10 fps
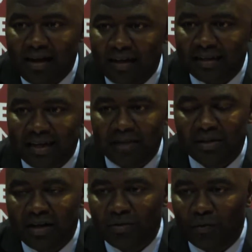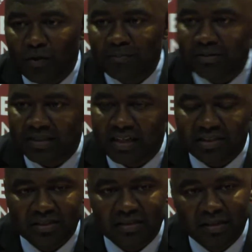It came down to one
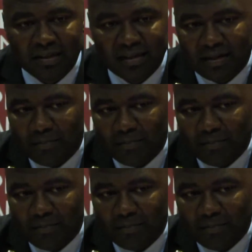possession.